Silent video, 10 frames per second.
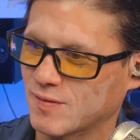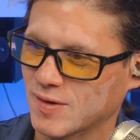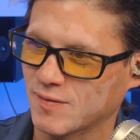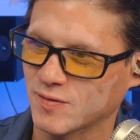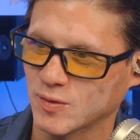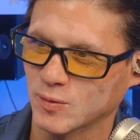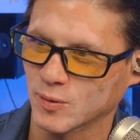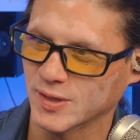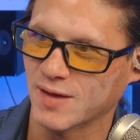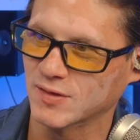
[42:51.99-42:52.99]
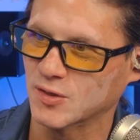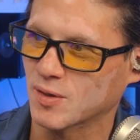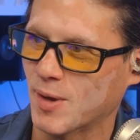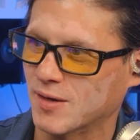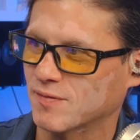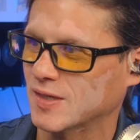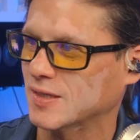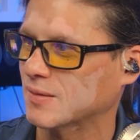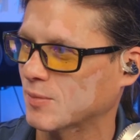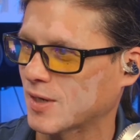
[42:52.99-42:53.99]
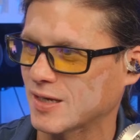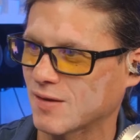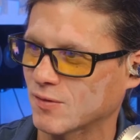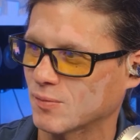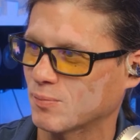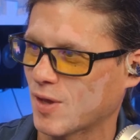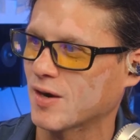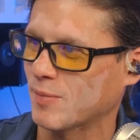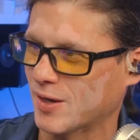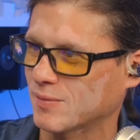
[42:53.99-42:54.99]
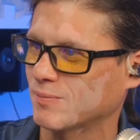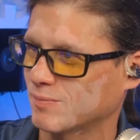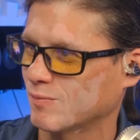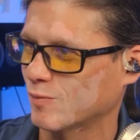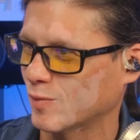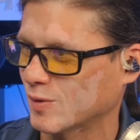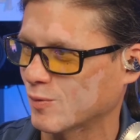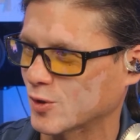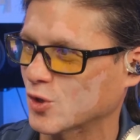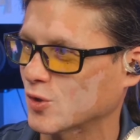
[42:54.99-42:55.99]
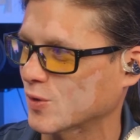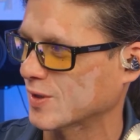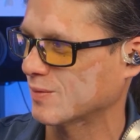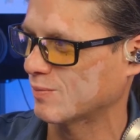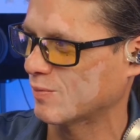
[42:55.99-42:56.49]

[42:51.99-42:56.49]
if you only have a certain amount of feeds. But I had never thought about what you're doing,